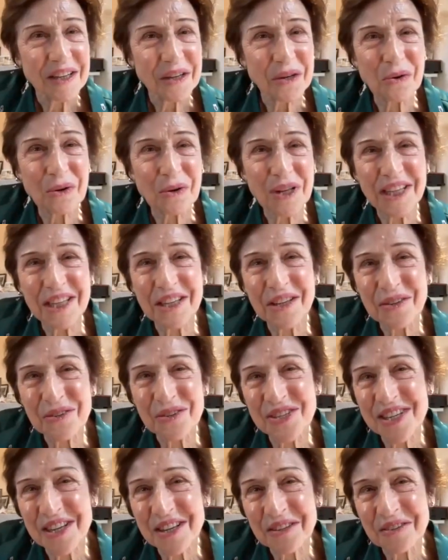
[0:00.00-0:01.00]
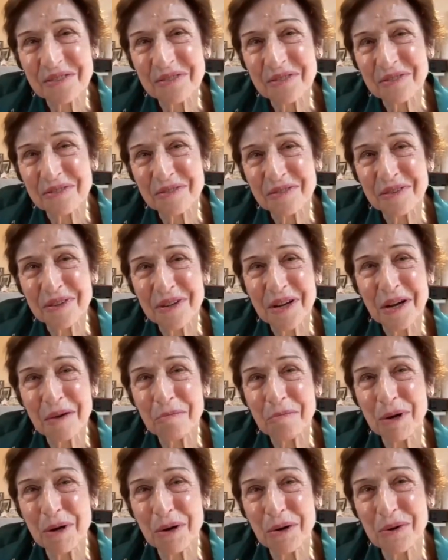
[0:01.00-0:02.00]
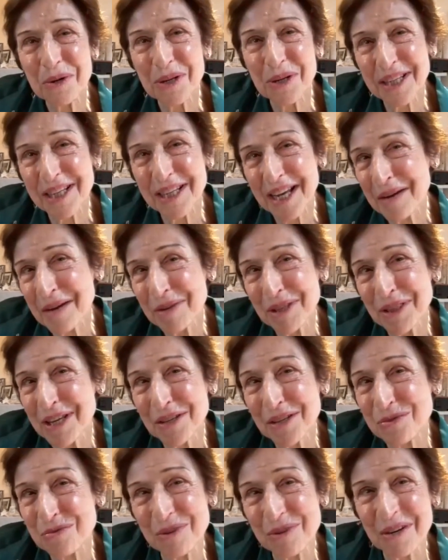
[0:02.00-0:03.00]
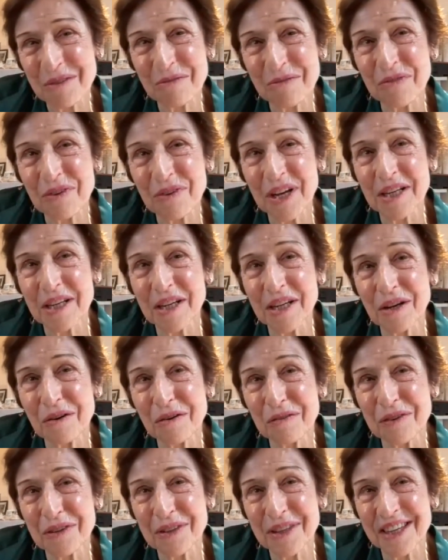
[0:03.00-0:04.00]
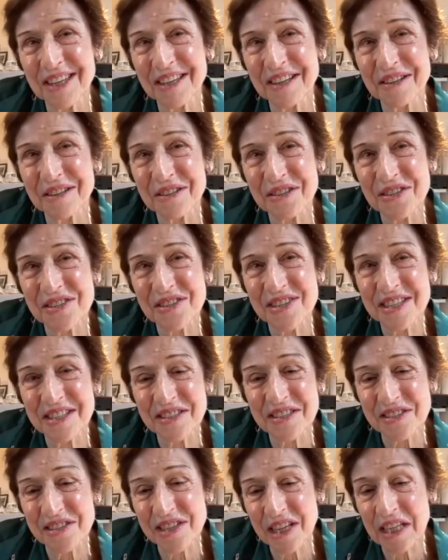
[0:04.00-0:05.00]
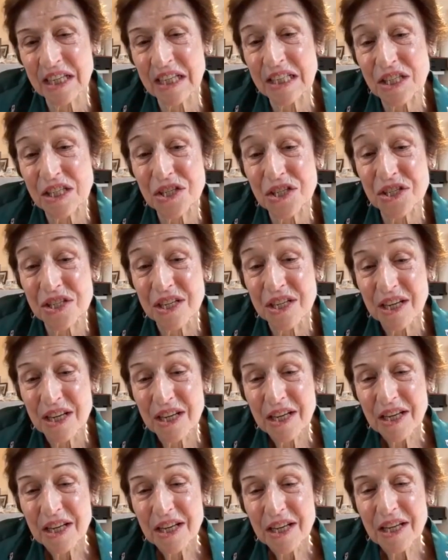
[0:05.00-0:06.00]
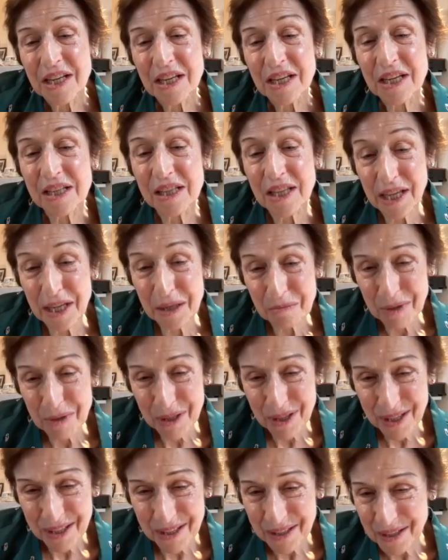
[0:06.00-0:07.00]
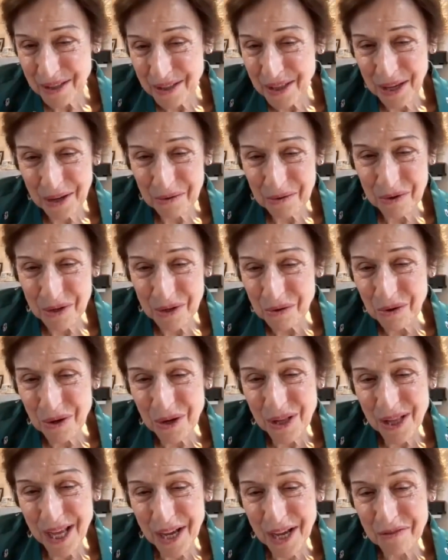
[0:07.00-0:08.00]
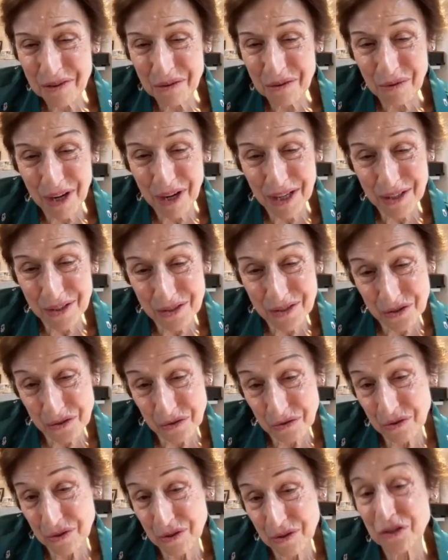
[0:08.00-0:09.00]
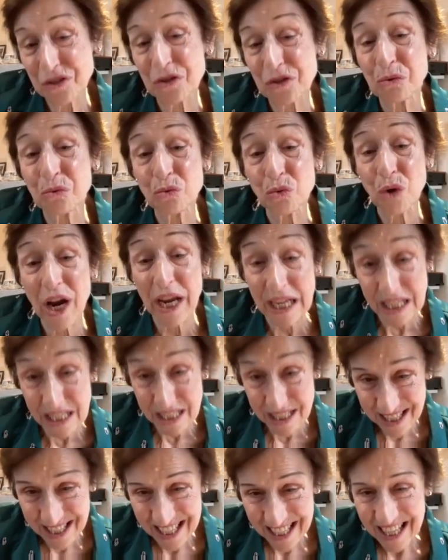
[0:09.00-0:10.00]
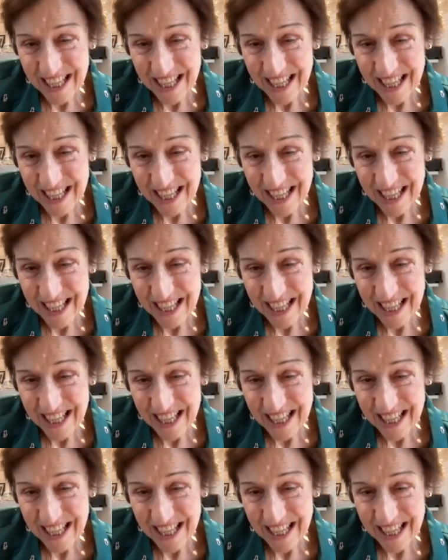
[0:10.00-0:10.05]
calling yourself a poet. I mean, that's what I'm finding over the years, is like just claiming that we all have a right to write,